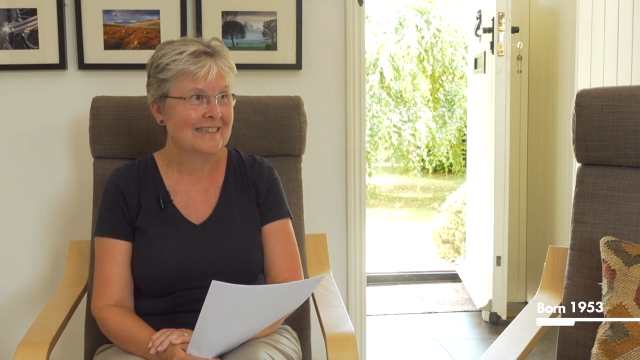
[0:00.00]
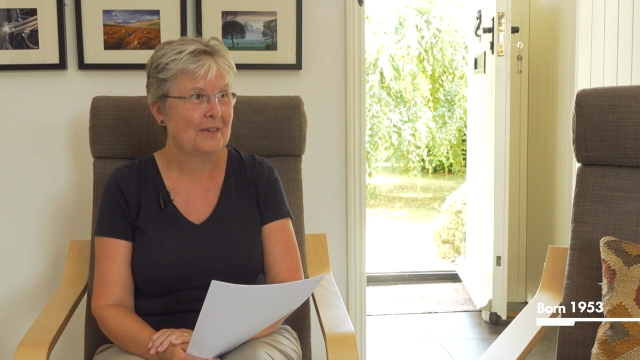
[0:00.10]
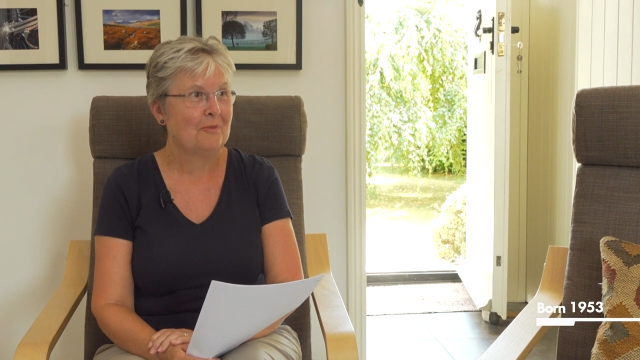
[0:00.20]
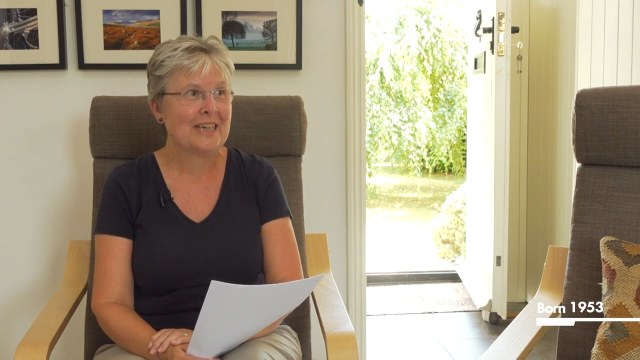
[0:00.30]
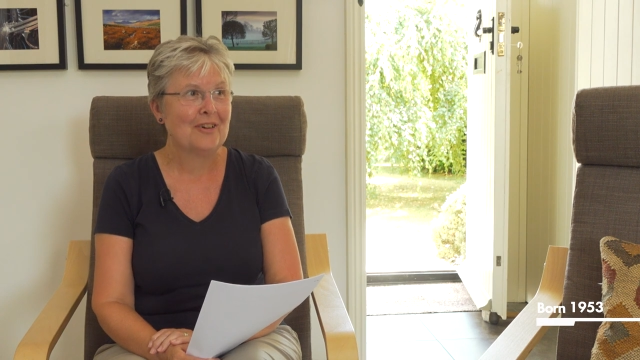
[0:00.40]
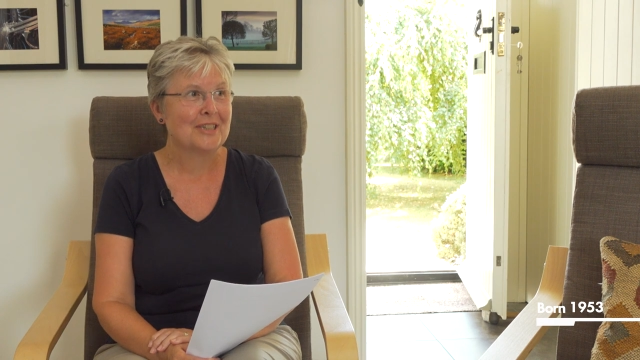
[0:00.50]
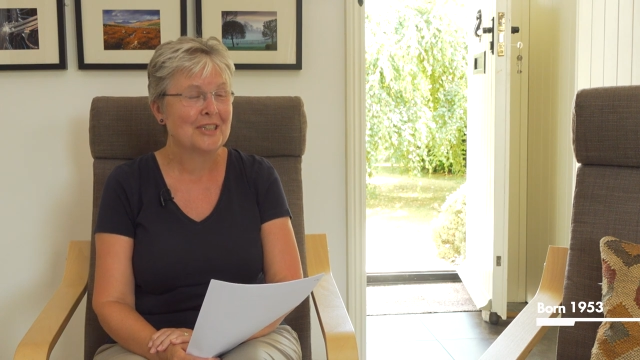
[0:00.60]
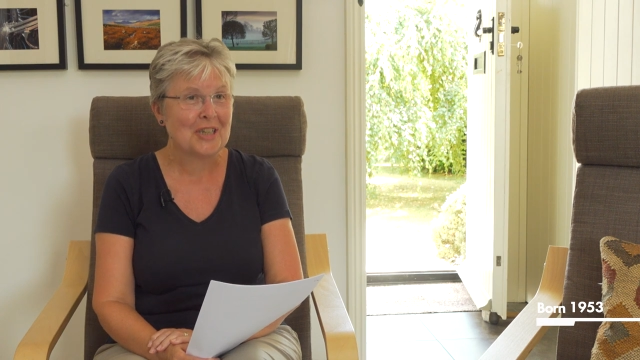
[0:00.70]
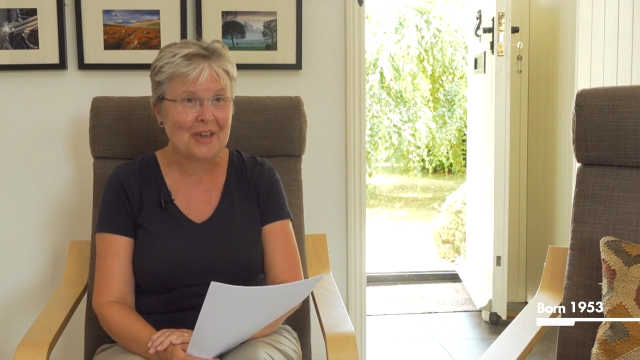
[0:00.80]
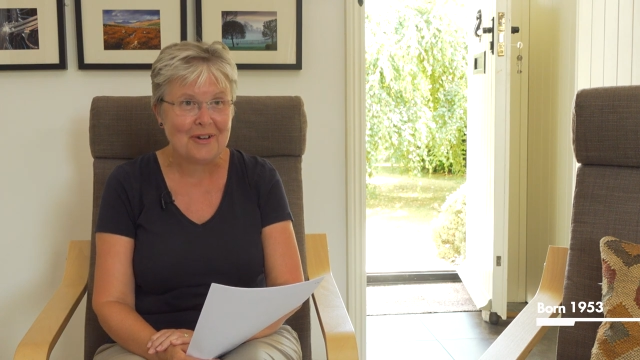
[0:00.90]
and if we got a
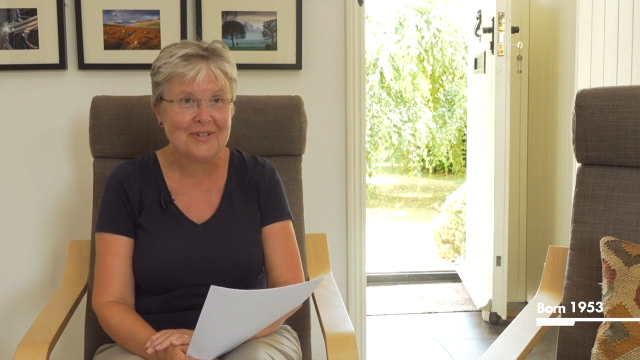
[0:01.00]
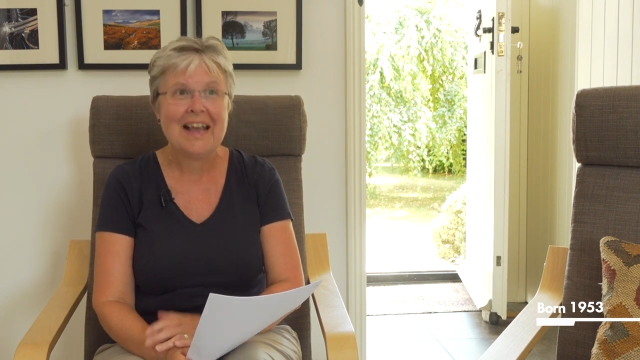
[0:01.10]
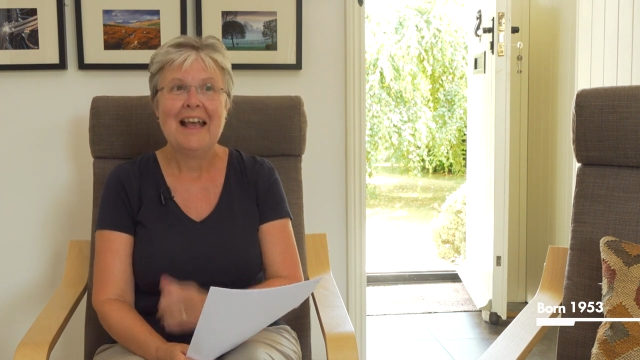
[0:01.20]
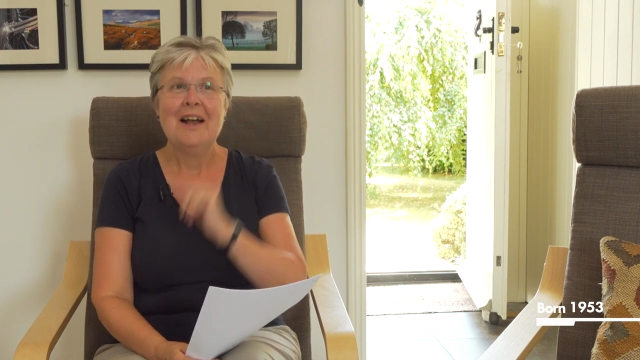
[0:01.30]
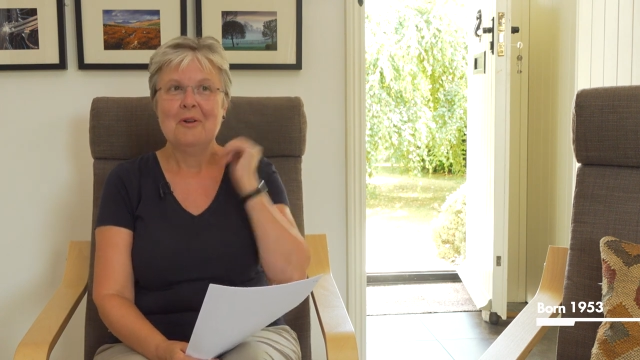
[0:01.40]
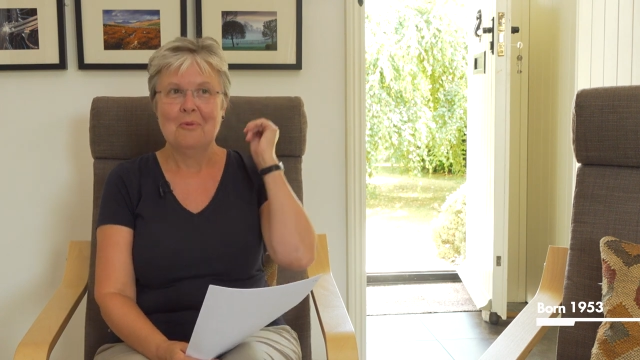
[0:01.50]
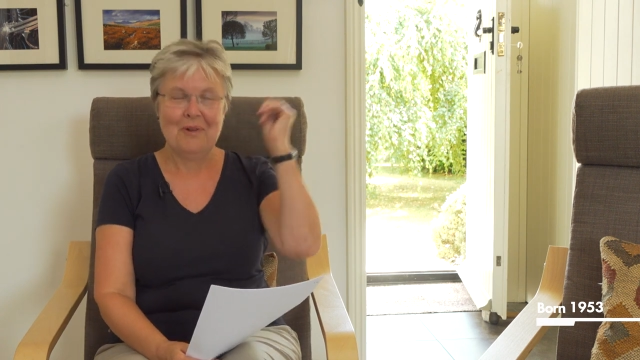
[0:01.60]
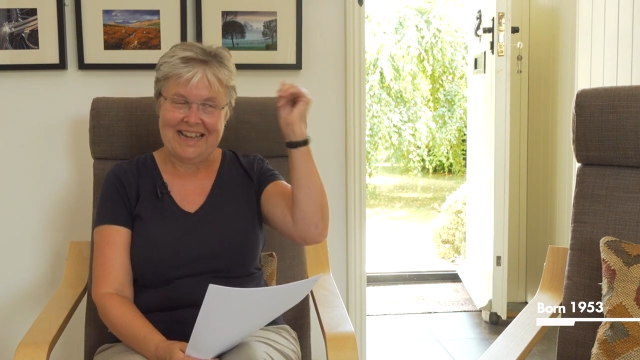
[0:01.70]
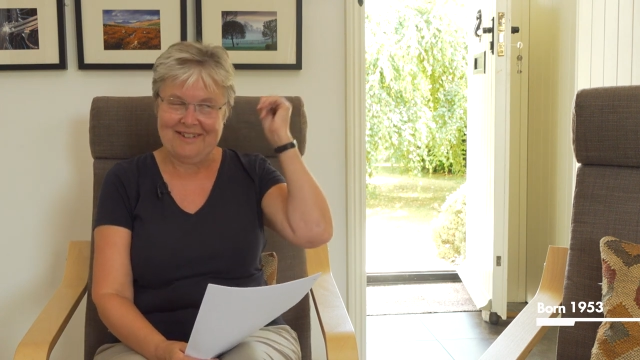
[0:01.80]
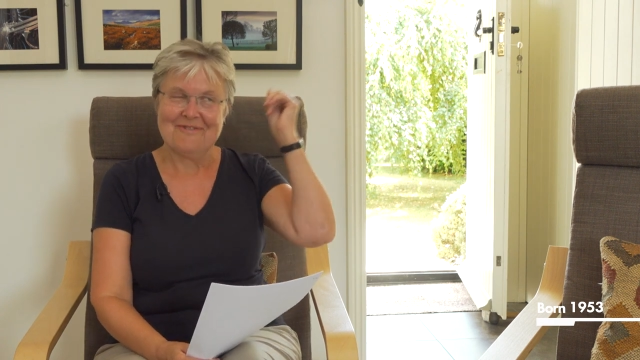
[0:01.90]
toot
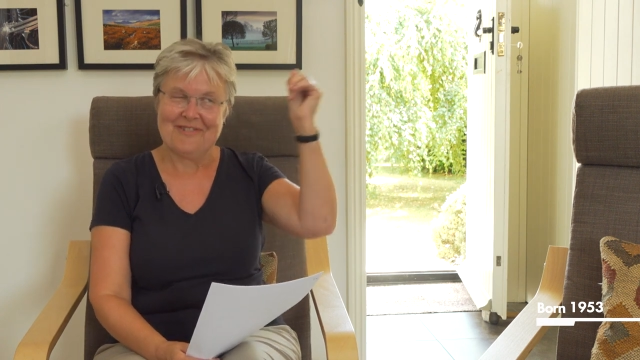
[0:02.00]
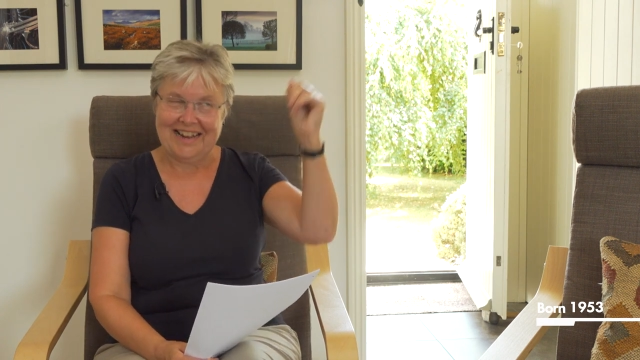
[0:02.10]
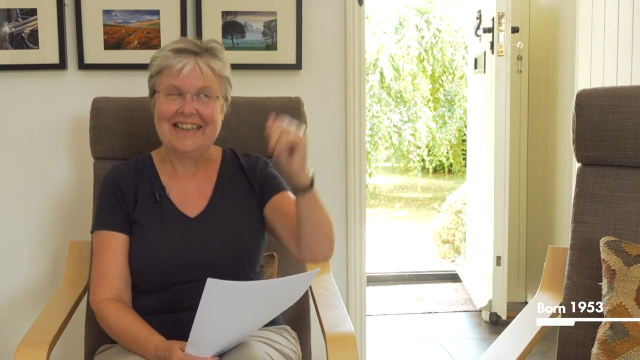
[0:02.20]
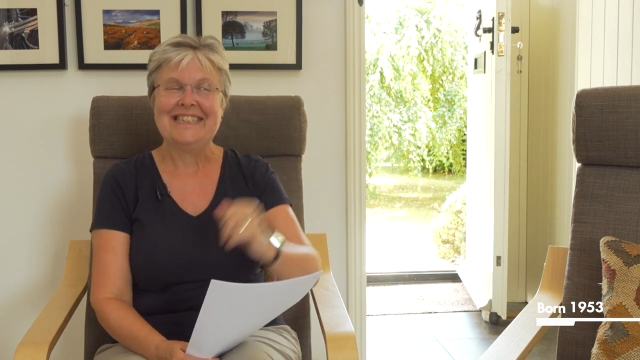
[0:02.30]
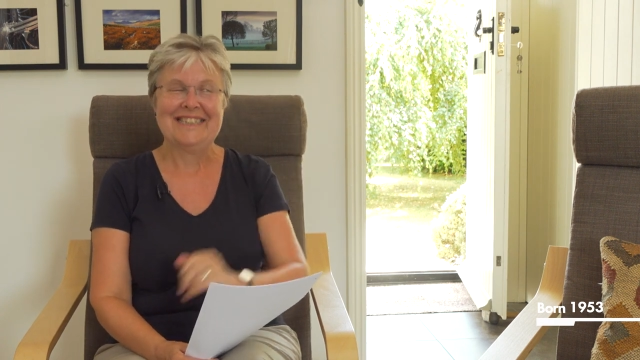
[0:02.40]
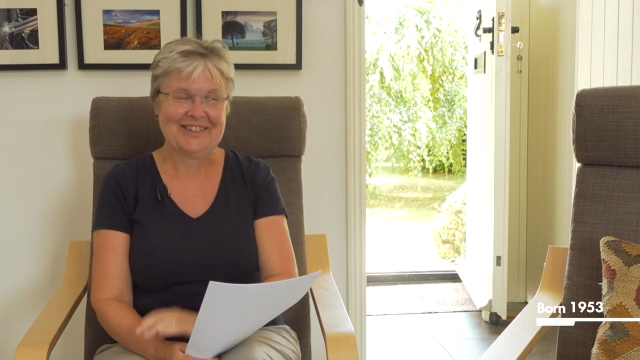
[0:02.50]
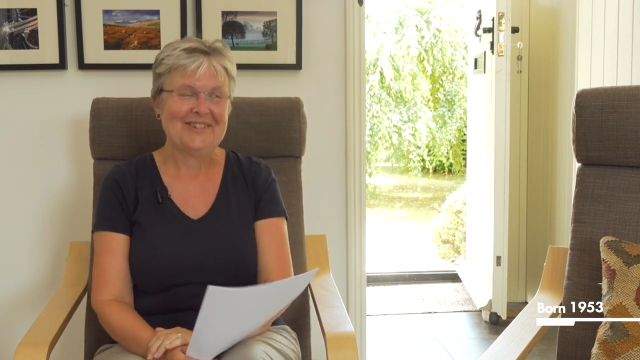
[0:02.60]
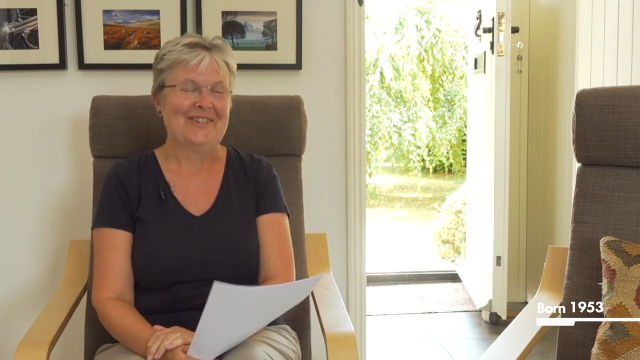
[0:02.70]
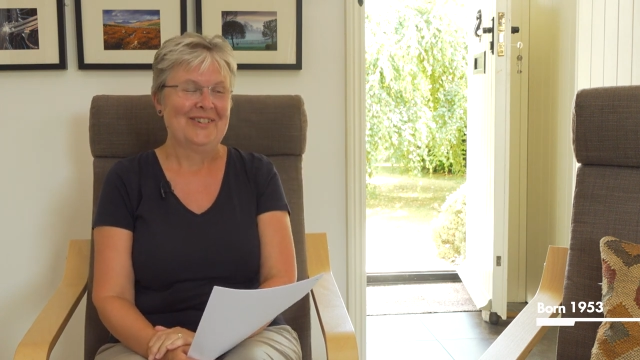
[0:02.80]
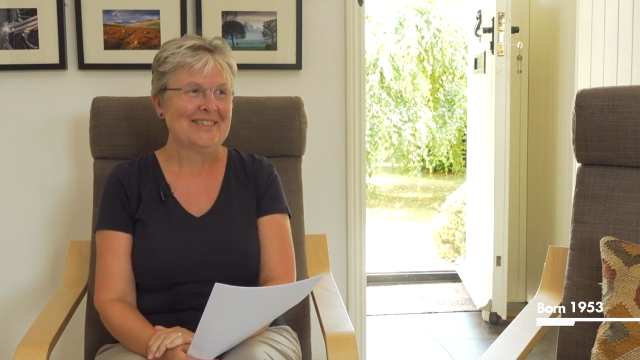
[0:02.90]
we'd really
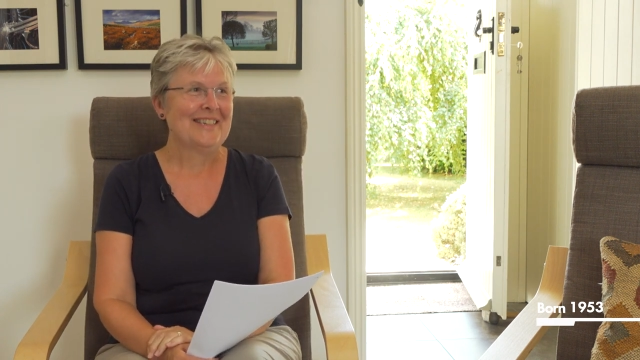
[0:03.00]
scored,